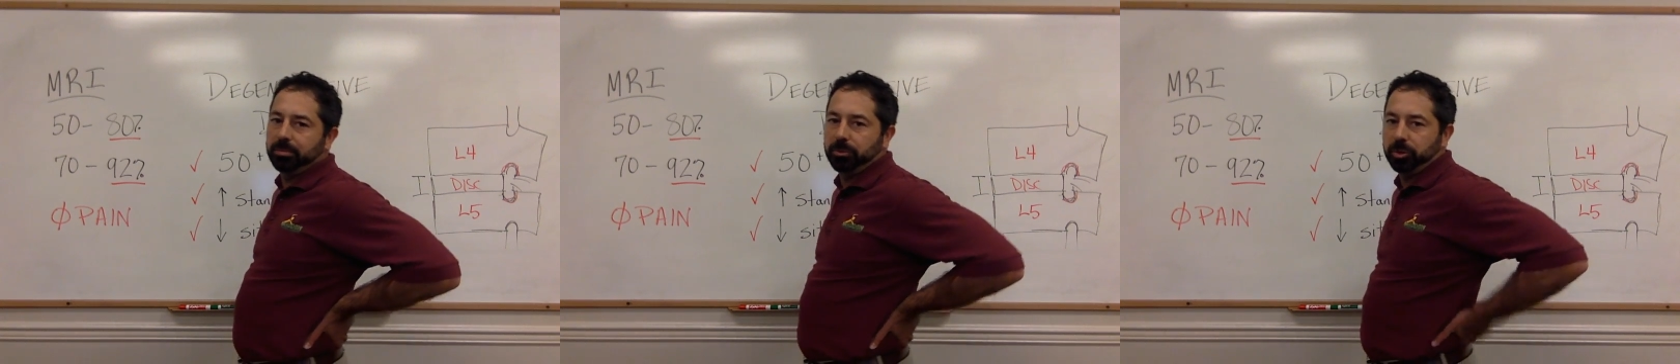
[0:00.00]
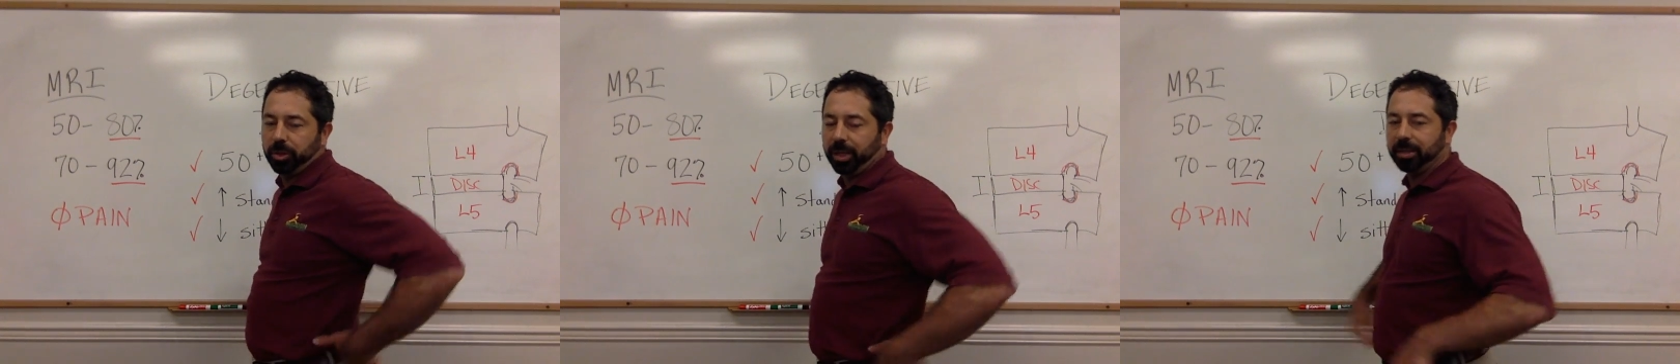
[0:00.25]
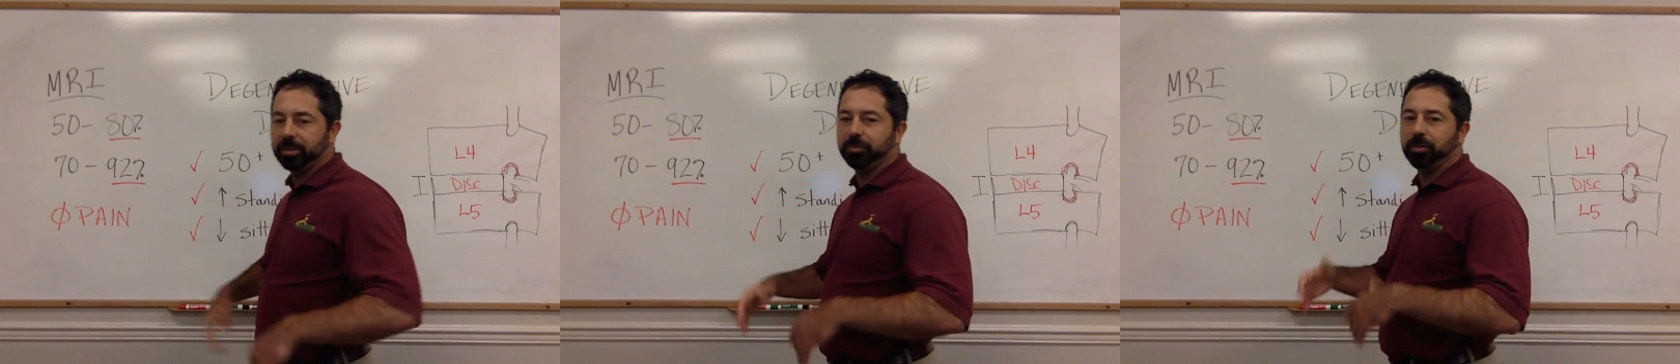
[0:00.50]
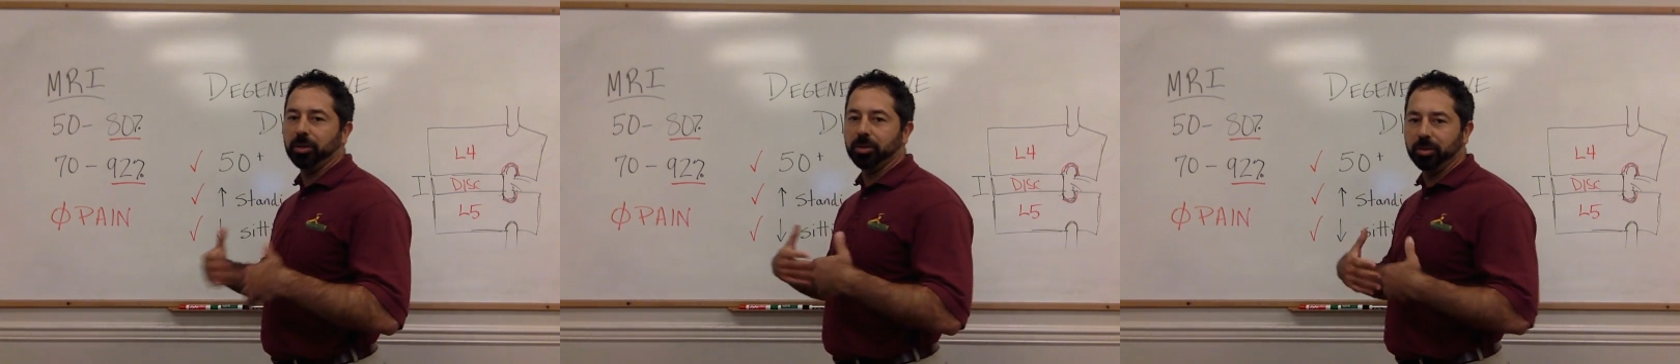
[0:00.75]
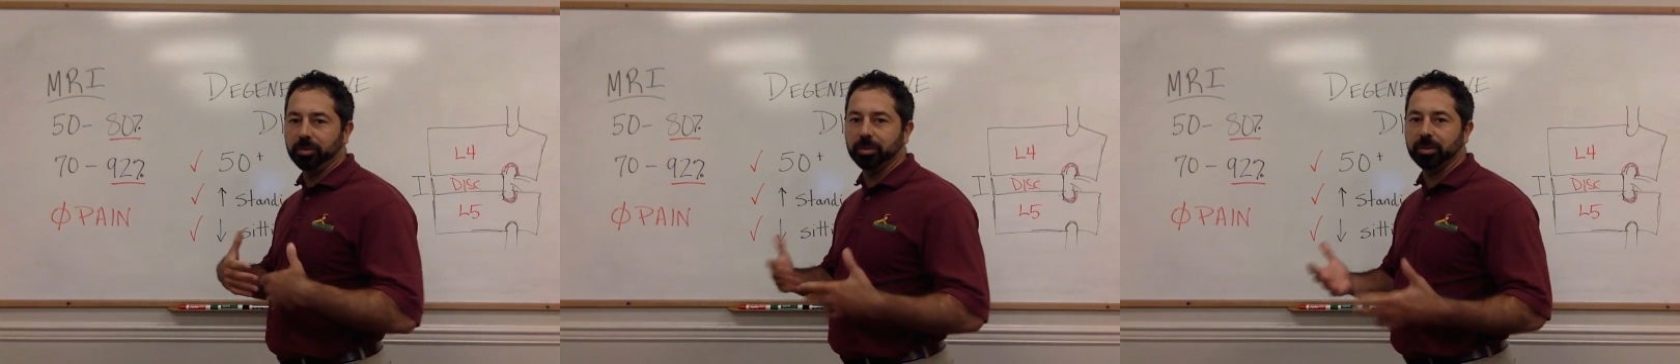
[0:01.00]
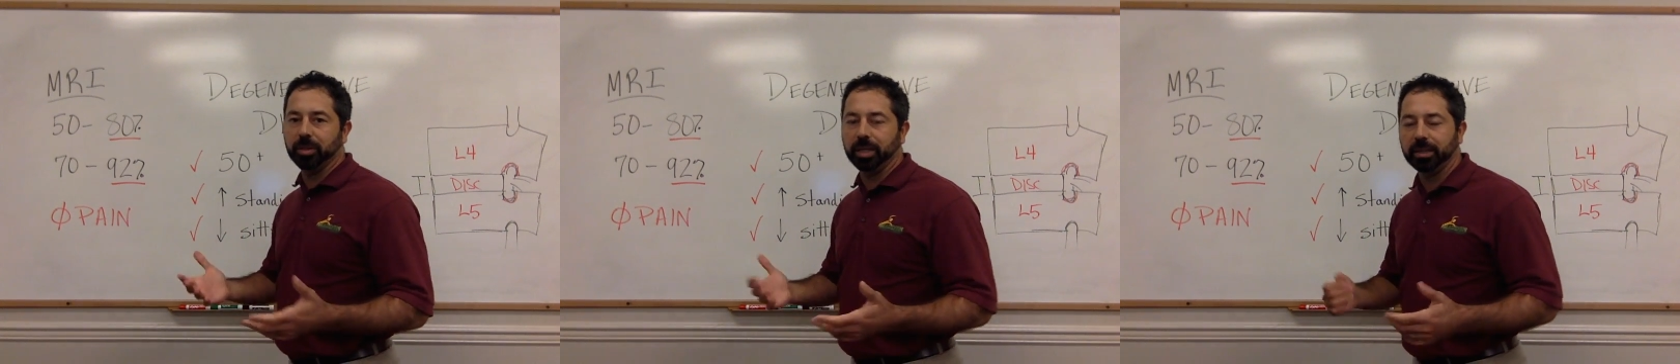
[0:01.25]
Try not to fall over
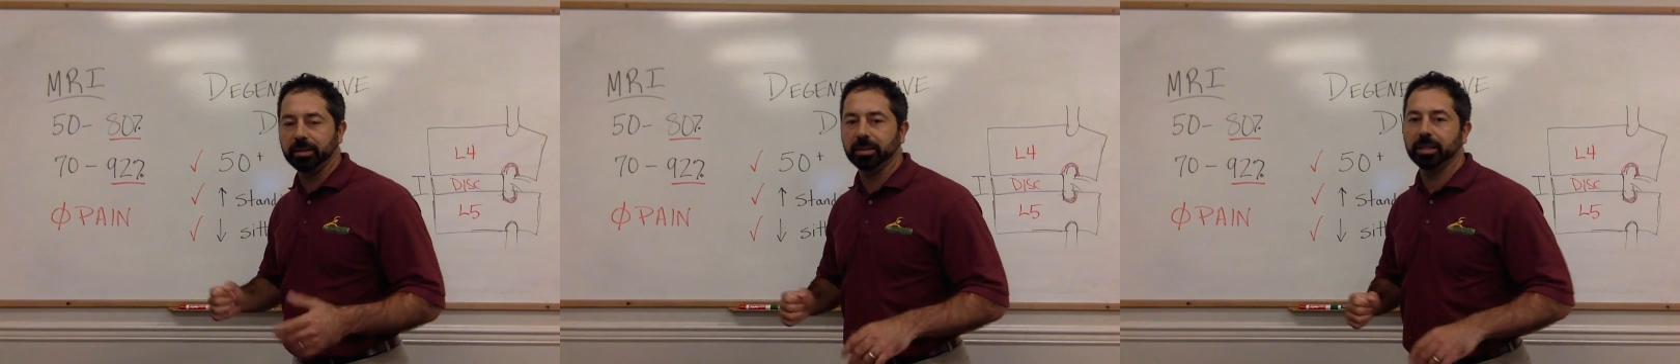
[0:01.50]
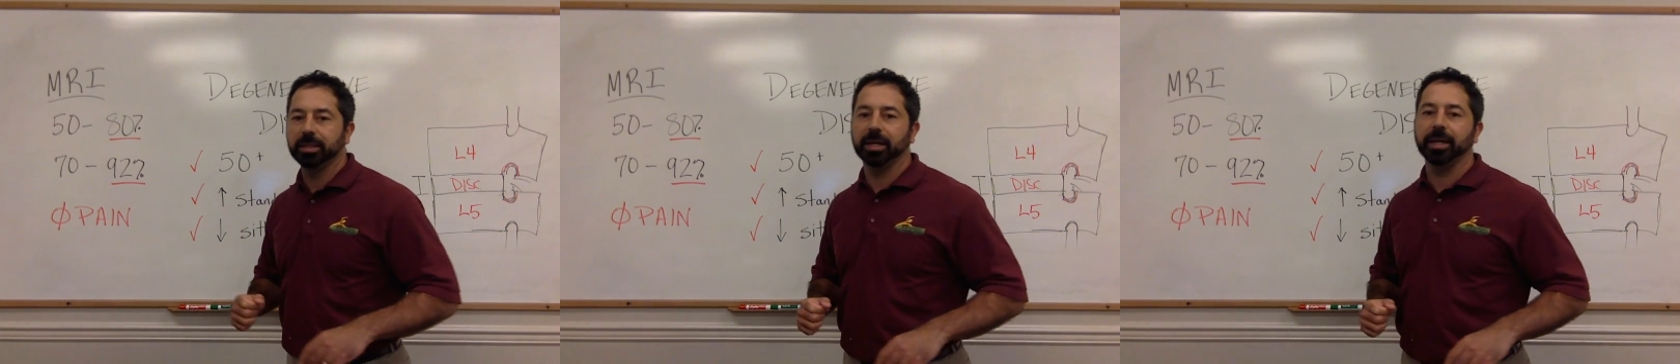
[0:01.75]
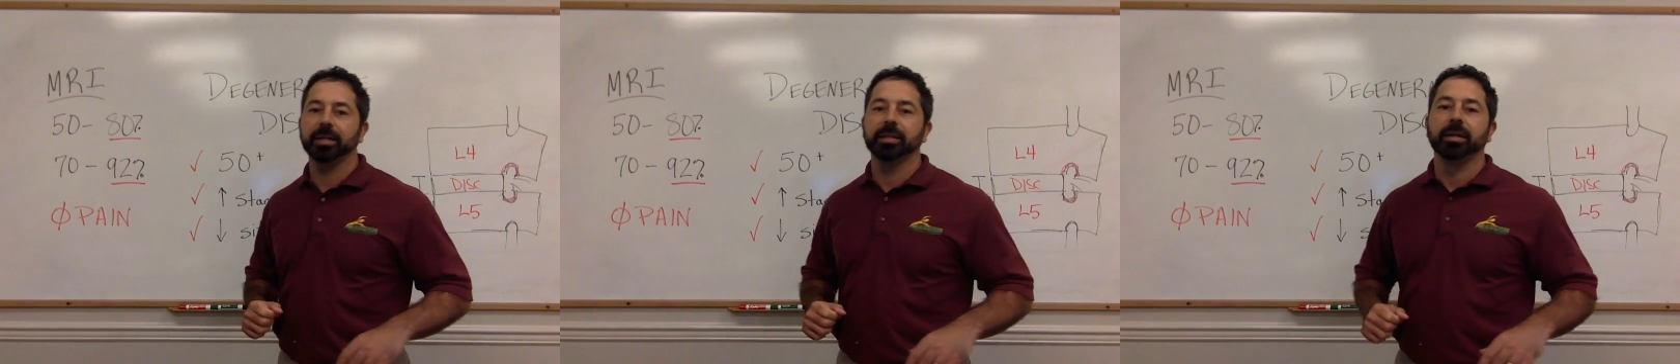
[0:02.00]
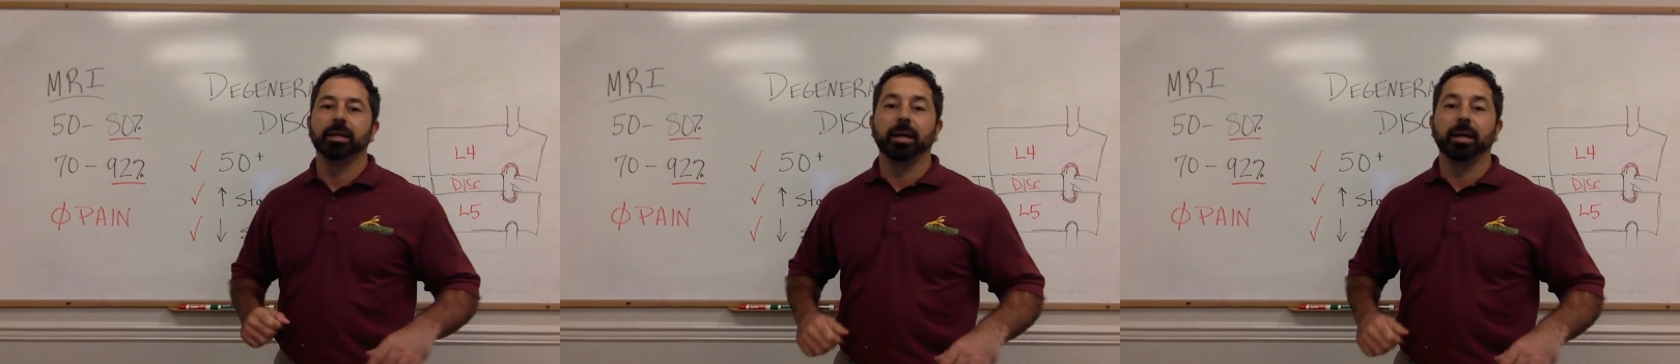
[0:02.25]
or anything like that.